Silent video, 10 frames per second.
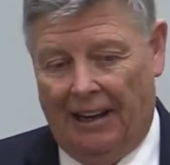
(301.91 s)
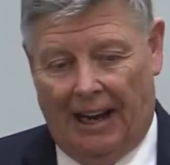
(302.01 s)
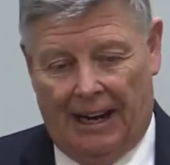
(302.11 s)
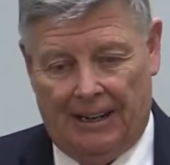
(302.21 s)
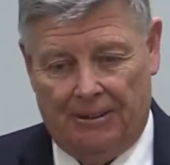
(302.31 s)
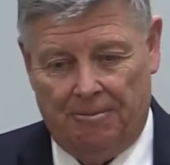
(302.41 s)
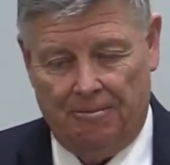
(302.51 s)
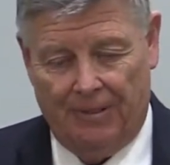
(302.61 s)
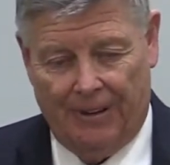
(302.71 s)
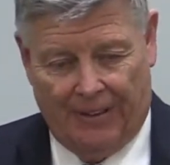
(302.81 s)
Uh,
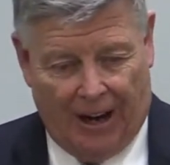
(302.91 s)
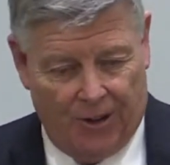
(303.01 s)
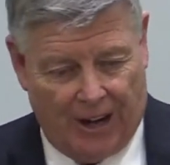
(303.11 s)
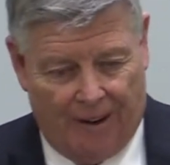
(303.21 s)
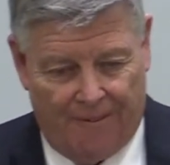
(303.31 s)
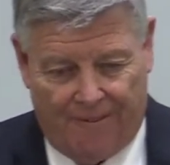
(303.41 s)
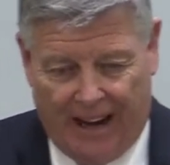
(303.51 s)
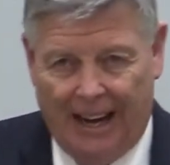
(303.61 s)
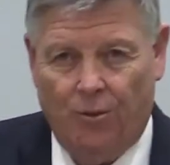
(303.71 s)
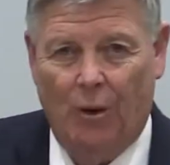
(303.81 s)
there's our faith.